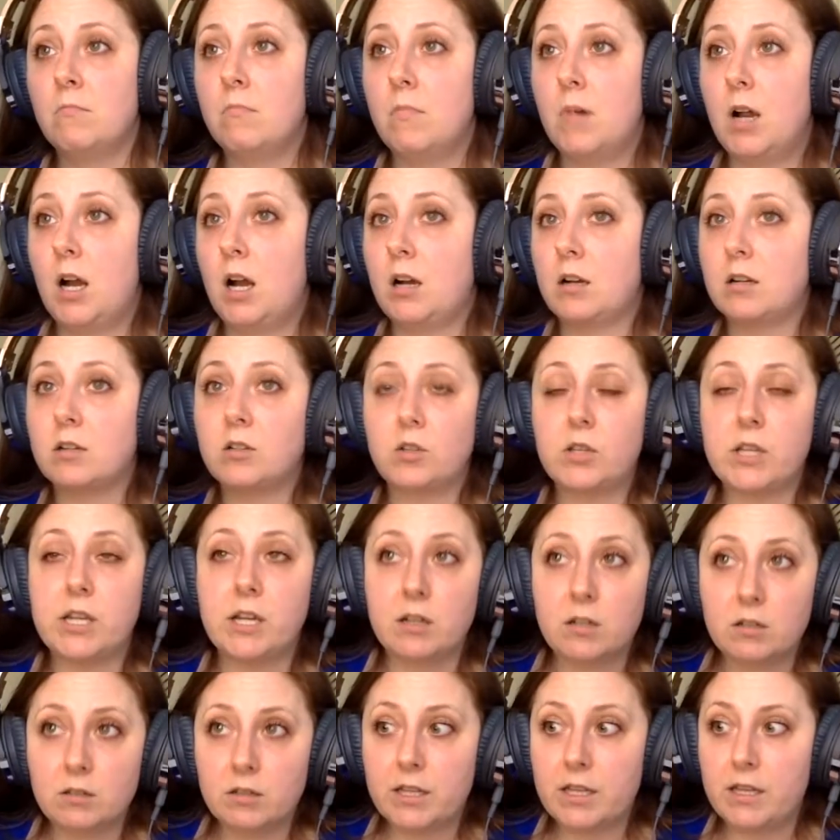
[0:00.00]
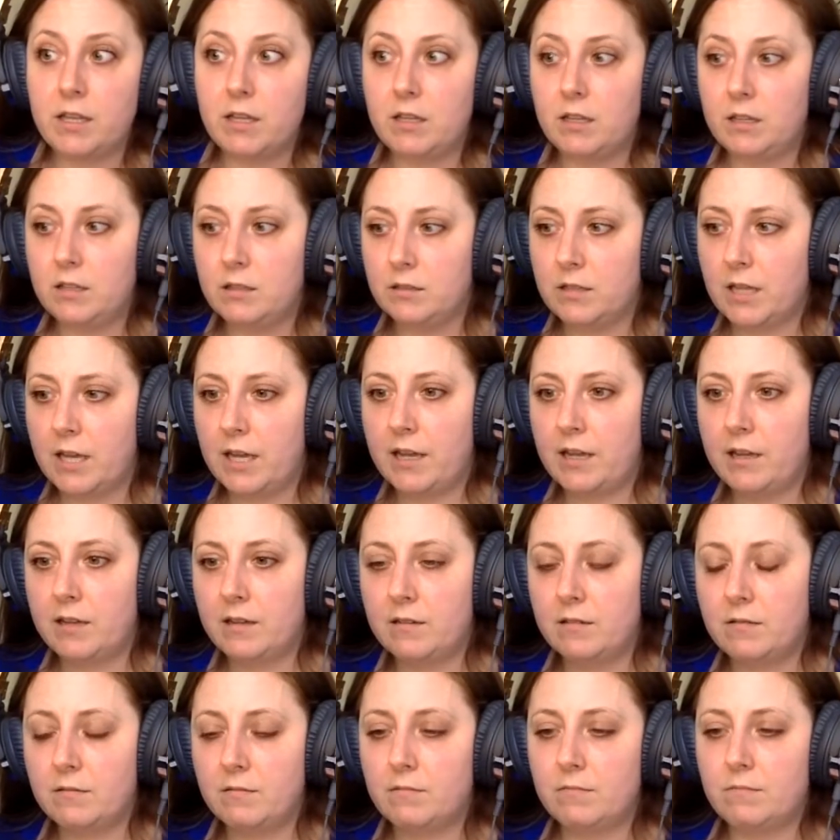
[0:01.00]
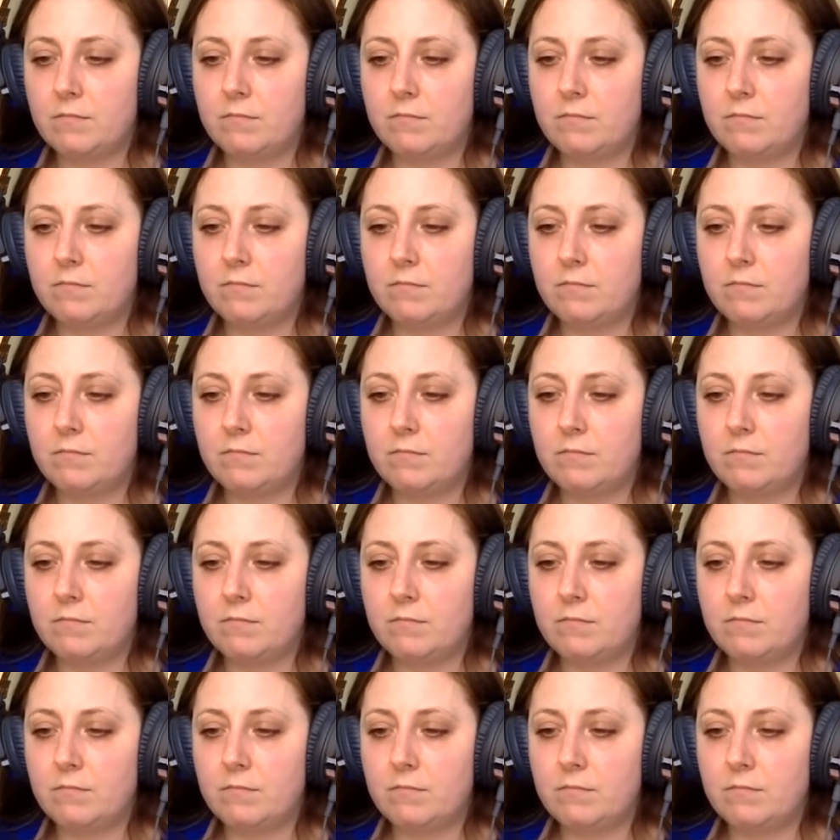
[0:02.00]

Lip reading: are clearly like